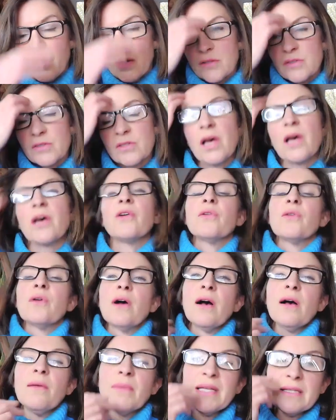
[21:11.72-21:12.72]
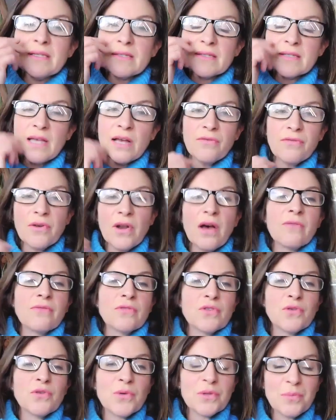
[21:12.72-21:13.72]
So, I mean, self-love
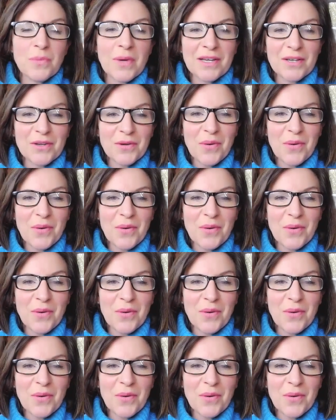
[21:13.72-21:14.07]
has always been